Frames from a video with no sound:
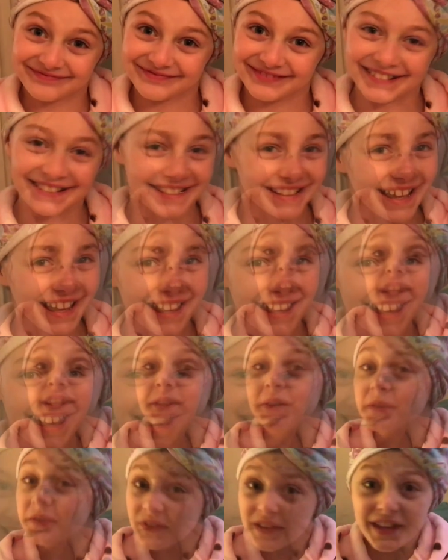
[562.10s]
Okay,
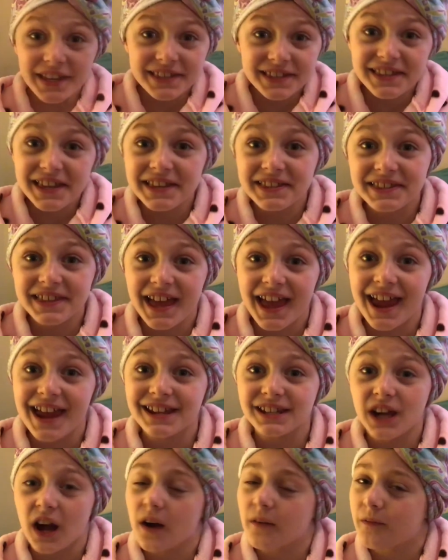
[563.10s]
so this is the
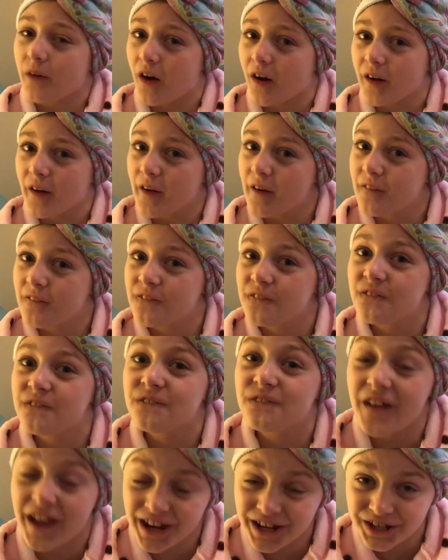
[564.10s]
end of our
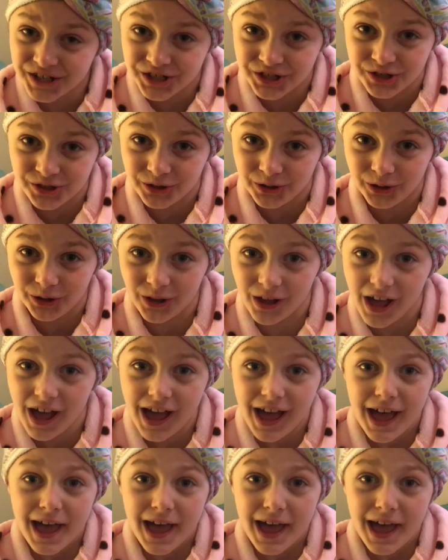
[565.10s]
facial